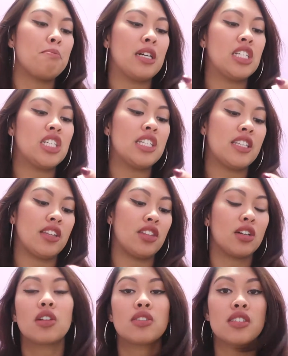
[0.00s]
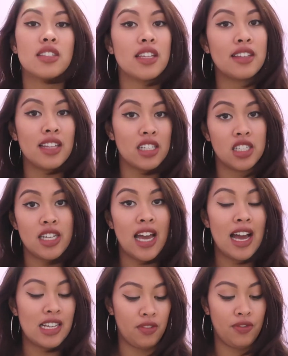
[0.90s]
but she said the closest thing that she
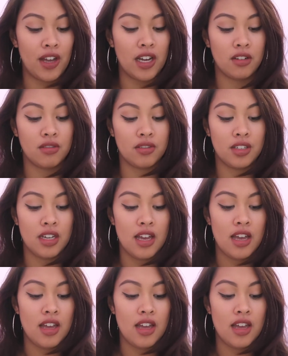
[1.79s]
has found